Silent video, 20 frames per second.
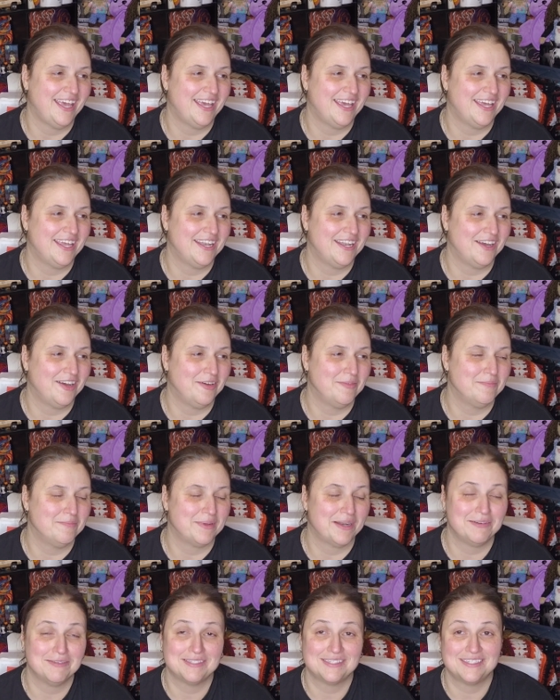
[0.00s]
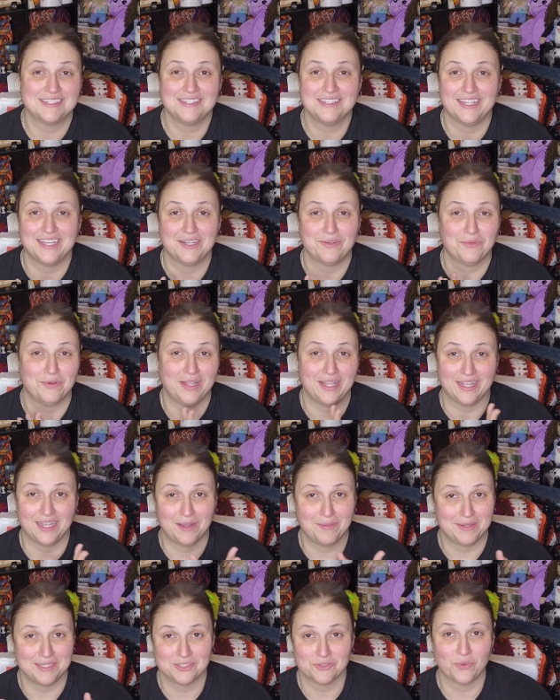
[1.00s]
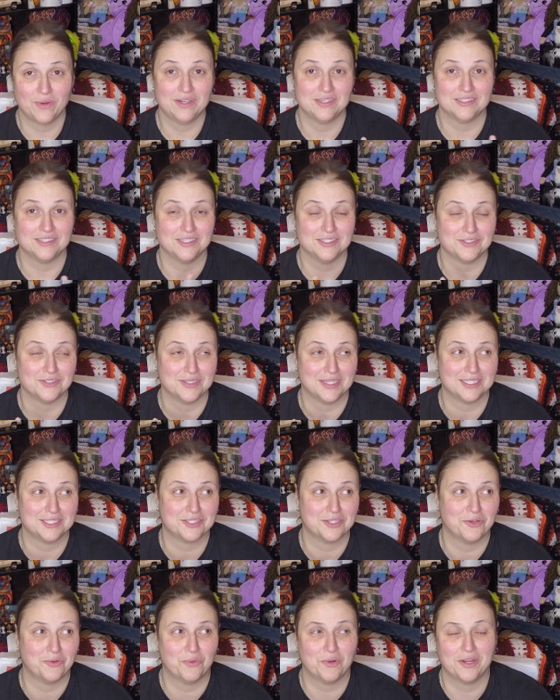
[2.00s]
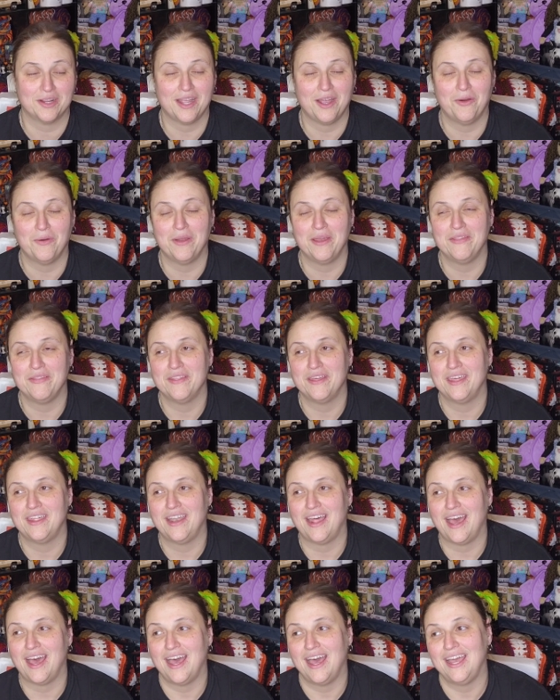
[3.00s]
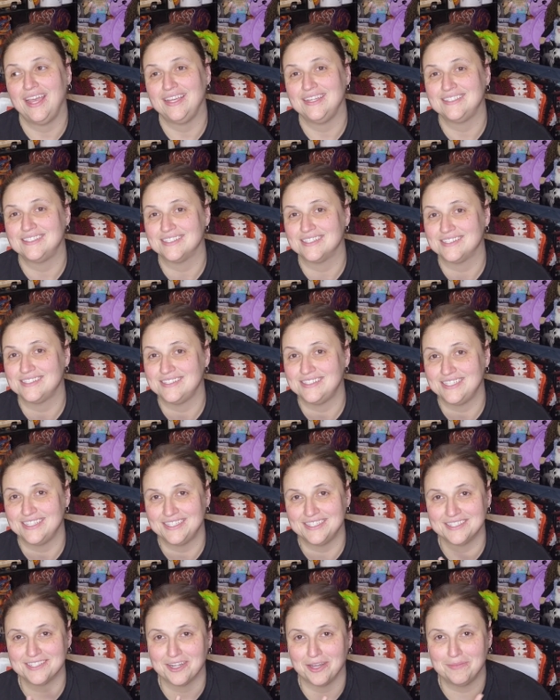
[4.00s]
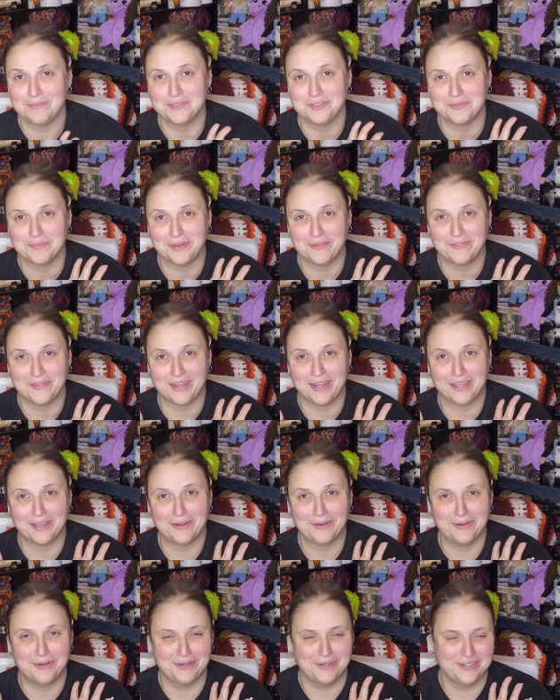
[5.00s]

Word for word: and um but I was still like, well, I got my squares done, so that's going to work out. And then I just didn't come do my video.